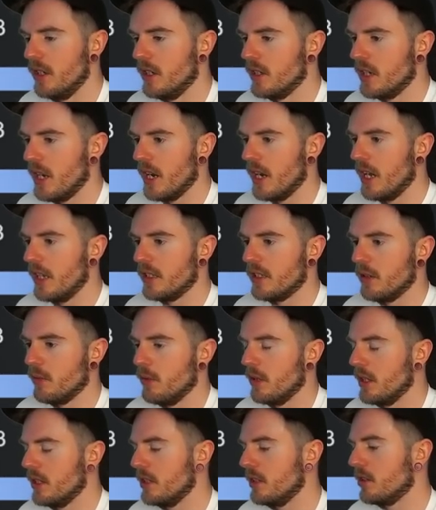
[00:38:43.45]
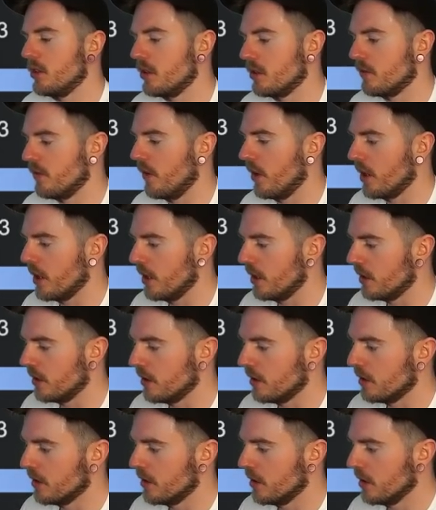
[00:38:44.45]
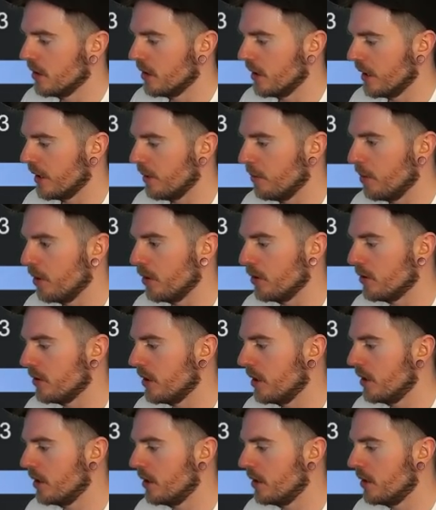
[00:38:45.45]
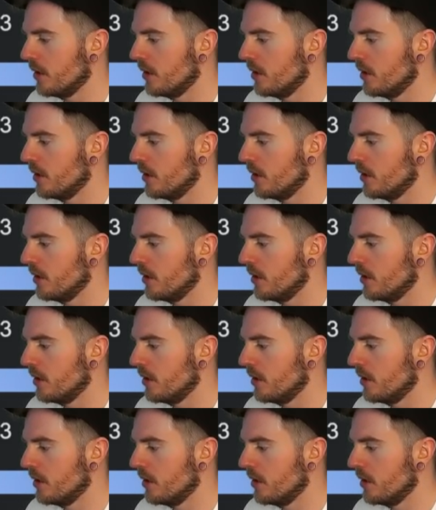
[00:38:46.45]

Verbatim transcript: Jack Nine Six. Well, this is just fucking clicking buttons, isn't it?